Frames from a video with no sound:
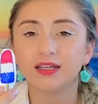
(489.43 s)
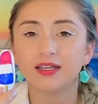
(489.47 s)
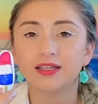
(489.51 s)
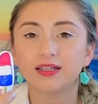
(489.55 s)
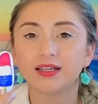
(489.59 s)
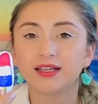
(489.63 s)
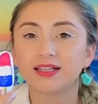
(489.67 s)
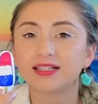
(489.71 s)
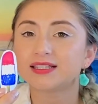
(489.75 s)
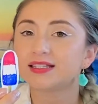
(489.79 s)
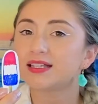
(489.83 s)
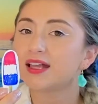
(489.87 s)

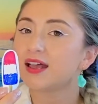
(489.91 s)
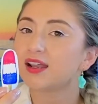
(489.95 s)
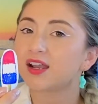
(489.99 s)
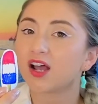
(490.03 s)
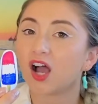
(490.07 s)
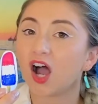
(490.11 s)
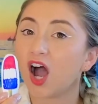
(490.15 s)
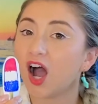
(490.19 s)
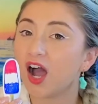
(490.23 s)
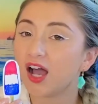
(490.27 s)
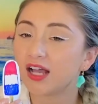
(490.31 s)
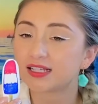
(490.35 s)
It's not a
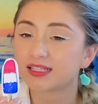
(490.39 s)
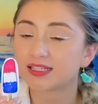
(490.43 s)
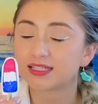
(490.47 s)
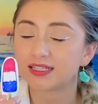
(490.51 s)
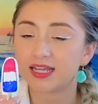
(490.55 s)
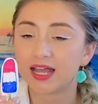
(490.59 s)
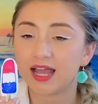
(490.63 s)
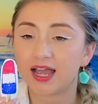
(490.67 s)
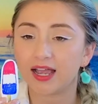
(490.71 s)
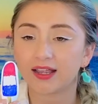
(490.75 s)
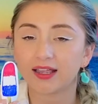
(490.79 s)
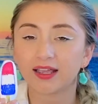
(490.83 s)
hot
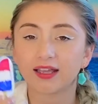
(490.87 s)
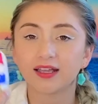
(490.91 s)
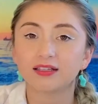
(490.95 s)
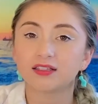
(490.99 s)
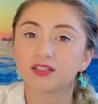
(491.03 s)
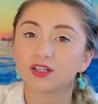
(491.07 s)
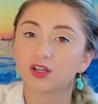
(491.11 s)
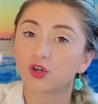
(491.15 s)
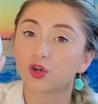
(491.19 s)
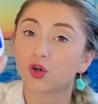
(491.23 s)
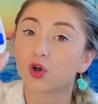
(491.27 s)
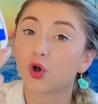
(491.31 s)
snack, it's
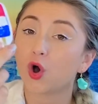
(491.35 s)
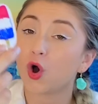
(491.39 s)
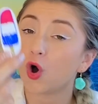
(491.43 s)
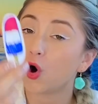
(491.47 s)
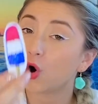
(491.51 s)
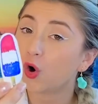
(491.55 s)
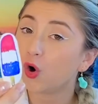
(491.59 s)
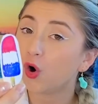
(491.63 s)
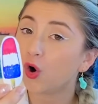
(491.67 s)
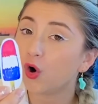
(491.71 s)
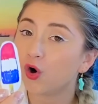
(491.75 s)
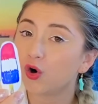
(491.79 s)
a
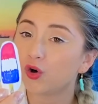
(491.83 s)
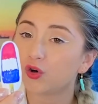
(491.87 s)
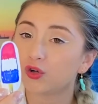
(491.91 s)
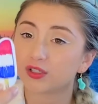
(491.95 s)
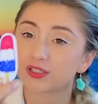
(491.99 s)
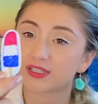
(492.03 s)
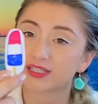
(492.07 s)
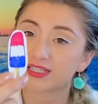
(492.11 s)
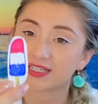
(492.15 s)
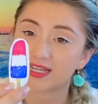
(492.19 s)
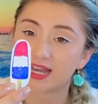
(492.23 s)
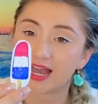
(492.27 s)

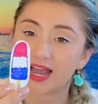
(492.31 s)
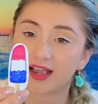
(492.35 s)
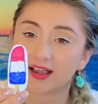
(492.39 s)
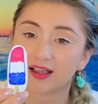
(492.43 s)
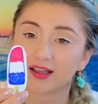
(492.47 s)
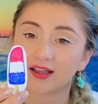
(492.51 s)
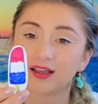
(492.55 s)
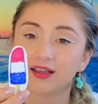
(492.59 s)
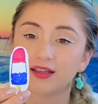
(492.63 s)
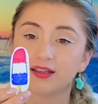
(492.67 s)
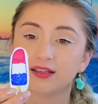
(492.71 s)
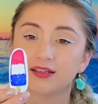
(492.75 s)
cold snack.
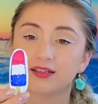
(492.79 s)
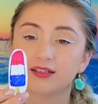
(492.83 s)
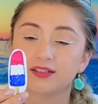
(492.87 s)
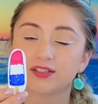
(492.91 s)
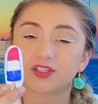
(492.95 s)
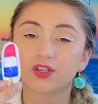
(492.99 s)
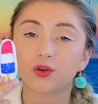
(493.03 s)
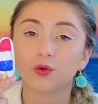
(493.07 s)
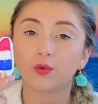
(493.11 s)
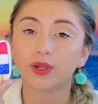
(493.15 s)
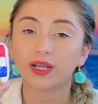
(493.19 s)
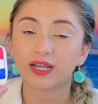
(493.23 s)

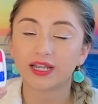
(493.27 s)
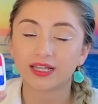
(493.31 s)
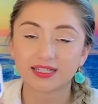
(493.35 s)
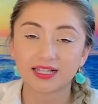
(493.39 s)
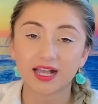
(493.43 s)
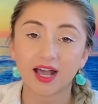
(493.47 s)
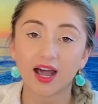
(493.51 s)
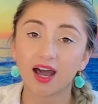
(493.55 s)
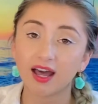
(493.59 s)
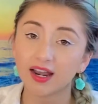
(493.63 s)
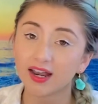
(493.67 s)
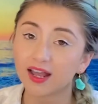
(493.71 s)
So when it's
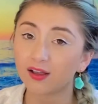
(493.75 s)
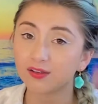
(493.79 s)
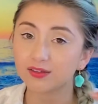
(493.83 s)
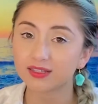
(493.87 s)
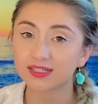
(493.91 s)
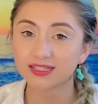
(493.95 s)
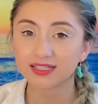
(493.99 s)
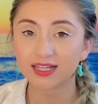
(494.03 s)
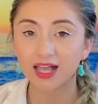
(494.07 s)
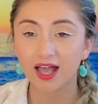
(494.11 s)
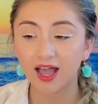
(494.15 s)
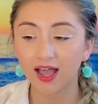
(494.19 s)
hot
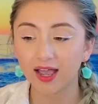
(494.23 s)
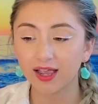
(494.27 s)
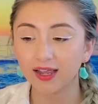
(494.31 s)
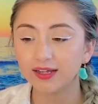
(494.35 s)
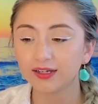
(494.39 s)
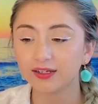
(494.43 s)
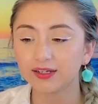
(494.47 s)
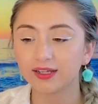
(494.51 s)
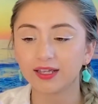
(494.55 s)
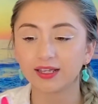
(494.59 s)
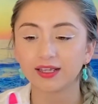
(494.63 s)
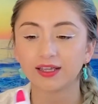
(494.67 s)

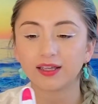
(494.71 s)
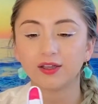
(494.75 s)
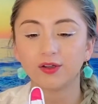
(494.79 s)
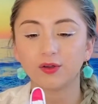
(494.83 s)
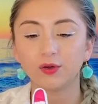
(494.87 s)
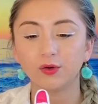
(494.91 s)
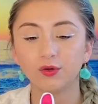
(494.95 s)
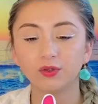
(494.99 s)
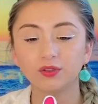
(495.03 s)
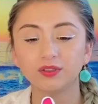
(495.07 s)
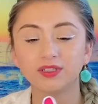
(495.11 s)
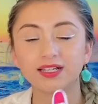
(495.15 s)
outside, it can
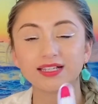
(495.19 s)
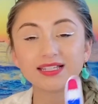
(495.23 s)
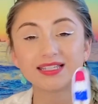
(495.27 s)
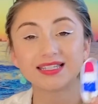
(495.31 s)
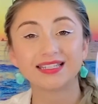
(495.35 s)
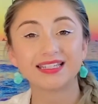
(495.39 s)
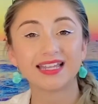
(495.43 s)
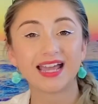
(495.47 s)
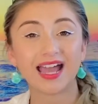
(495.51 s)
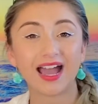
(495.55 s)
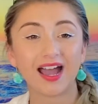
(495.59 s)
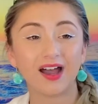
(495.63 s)
cool us
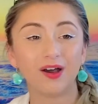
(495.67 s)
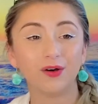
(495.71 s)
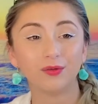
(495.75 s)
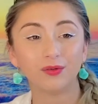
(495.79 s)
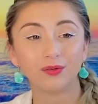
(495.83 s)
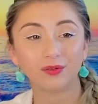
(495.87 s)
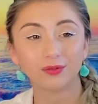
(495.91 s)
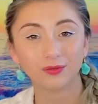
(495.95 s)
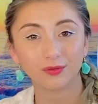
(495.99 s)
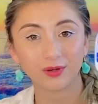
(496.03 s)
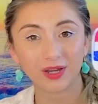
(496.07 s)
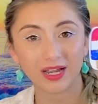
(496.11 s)
down,
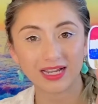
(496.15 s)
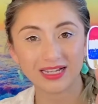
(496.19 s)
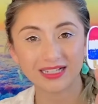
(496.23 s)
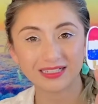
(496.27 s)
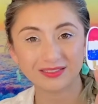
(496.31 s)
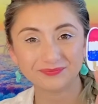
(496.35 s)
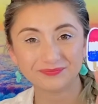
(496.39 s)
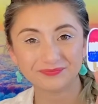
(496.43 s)
right?